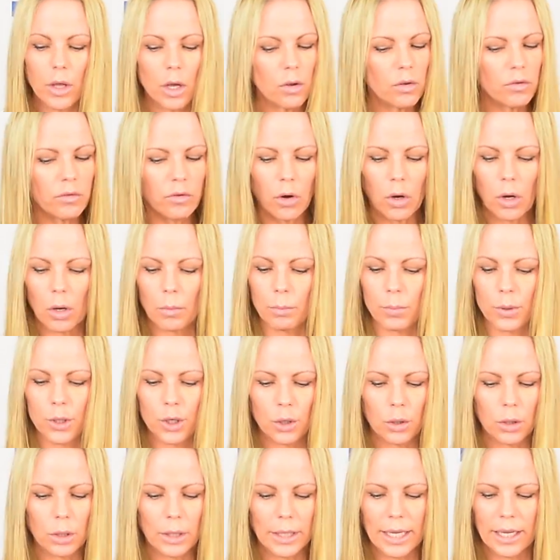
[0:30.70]
those are
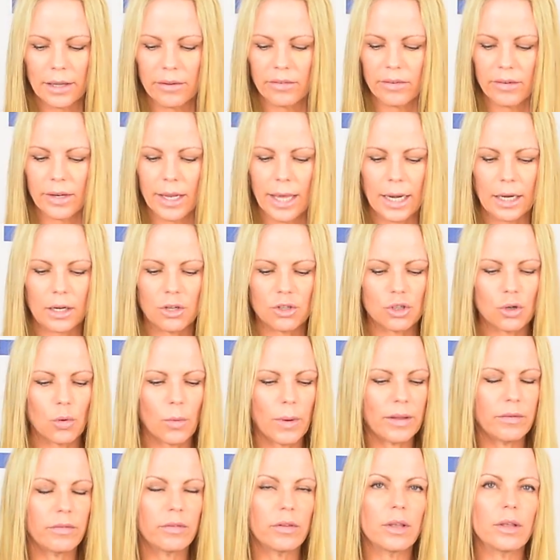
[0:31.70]
purely aesthetic
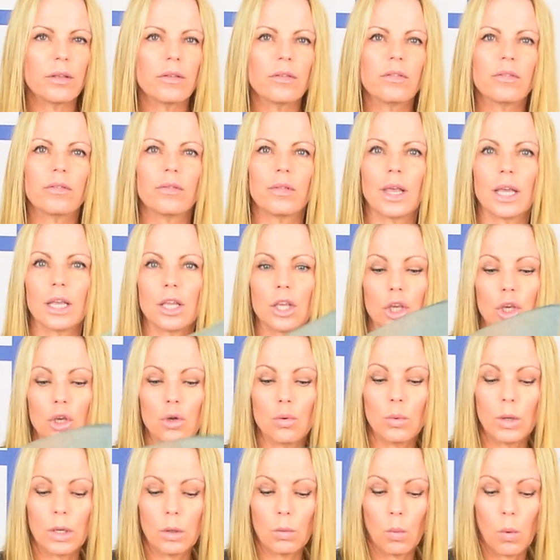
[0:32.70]
choices that
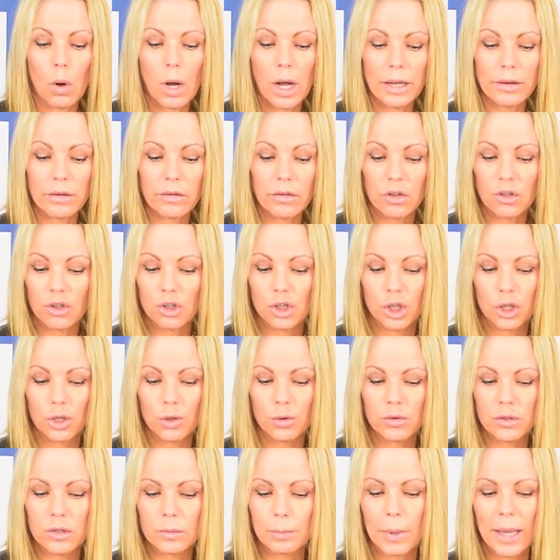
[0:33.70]
you would want to
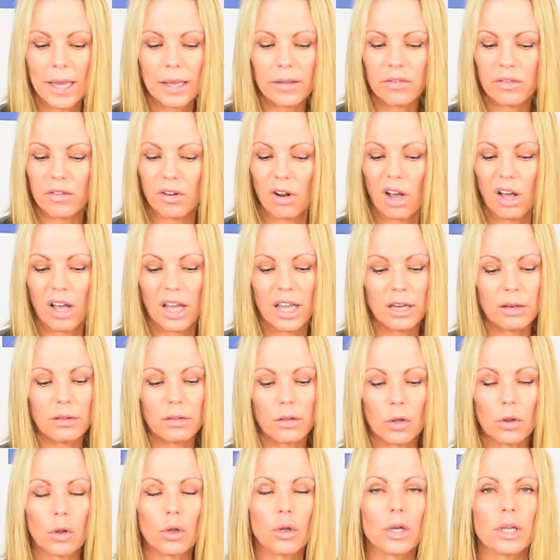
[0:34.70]
choose based
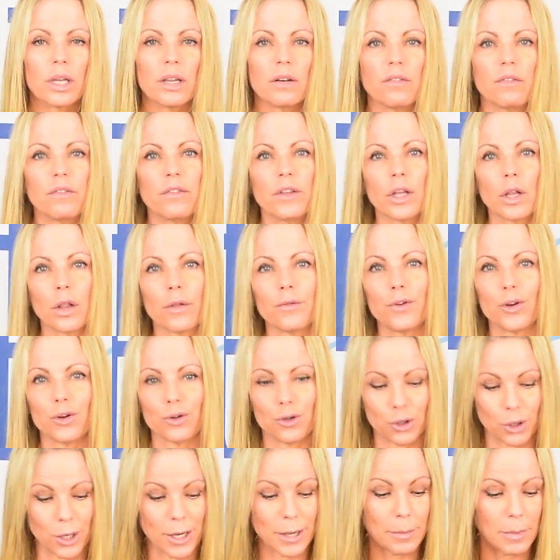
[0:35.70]
on the look and feel of
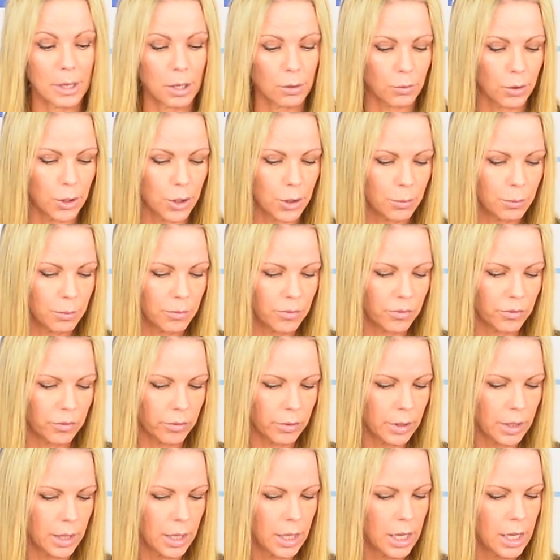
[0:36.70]
your treatment rooms.
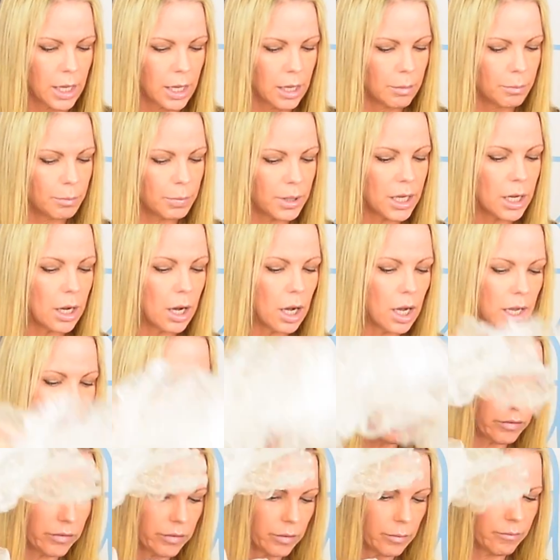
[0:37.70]

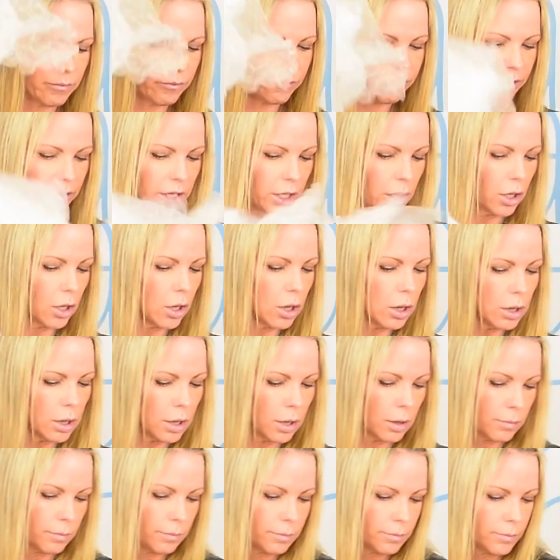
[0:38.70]
Beyond some fill,
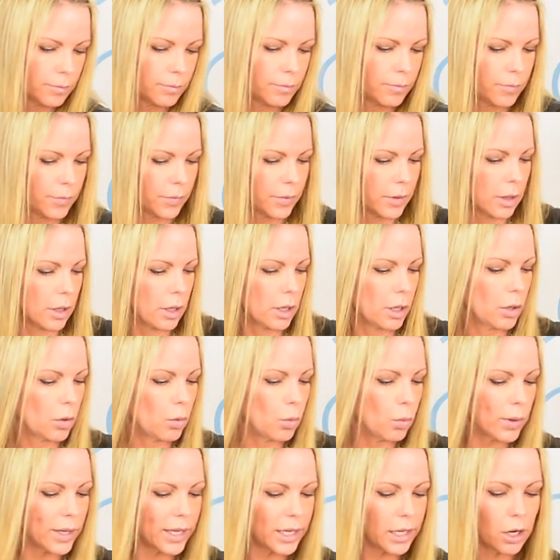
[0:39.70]

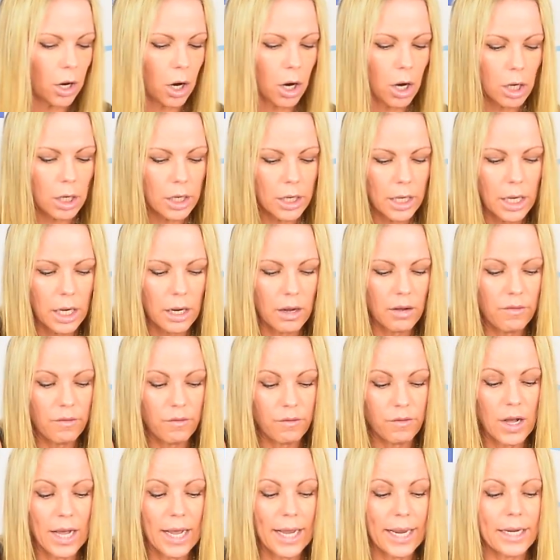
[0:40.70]
we are going to
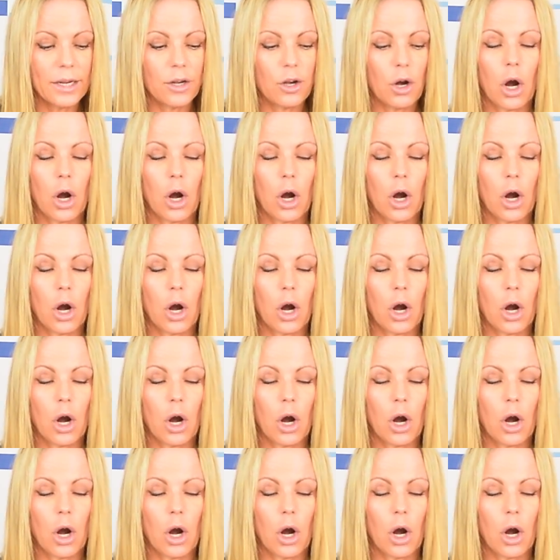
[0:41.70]
find